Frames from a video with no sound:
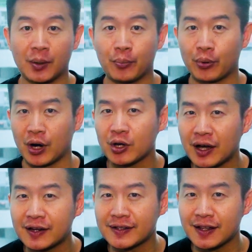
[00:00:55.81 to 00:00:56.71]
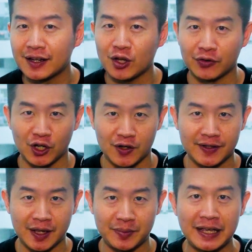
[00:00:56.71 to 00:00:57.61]
a prior understanding of the
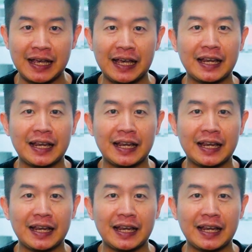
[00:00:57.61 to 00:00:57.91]
concepts,